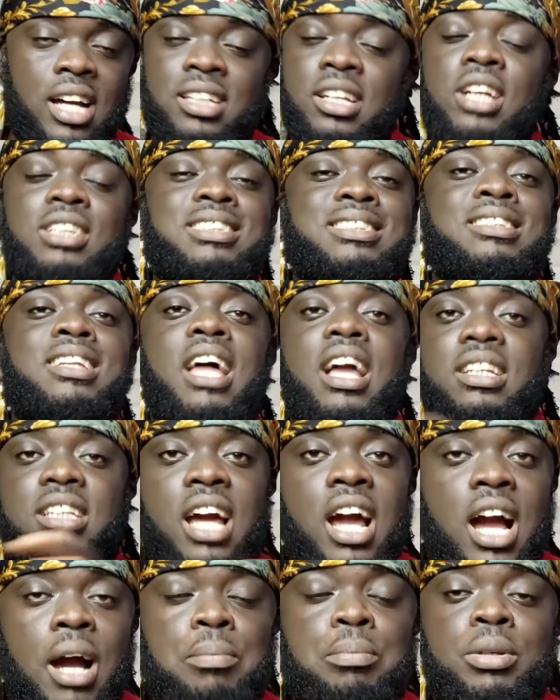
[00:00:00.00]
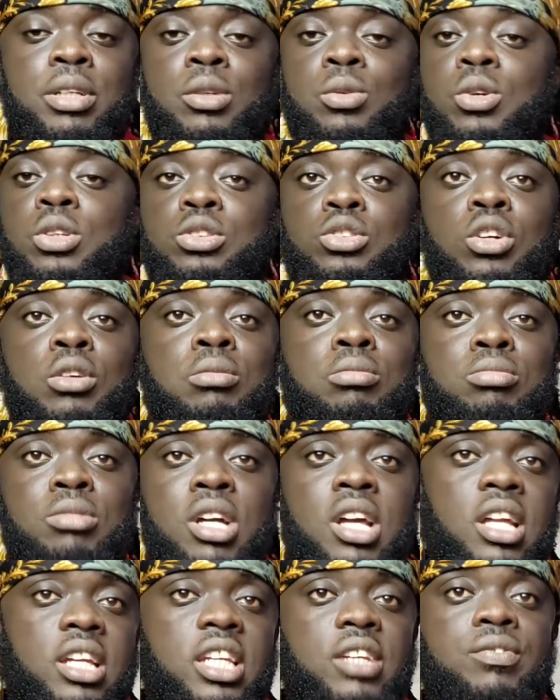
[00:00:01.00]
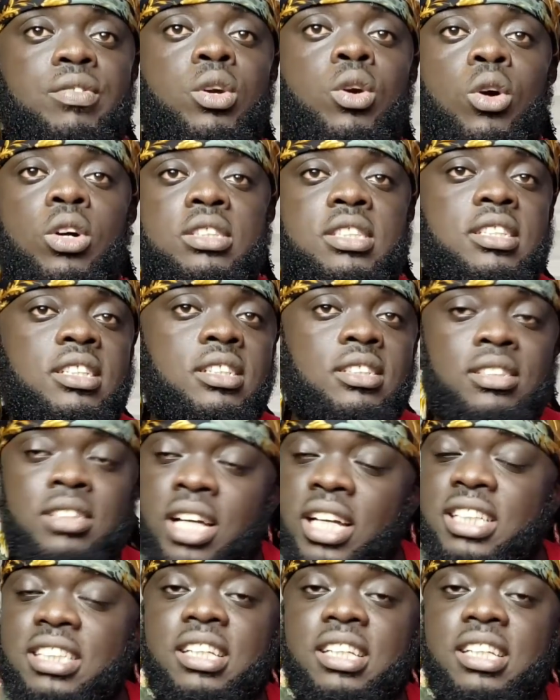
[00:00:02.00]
Nothing like that happened. It was some difficulty now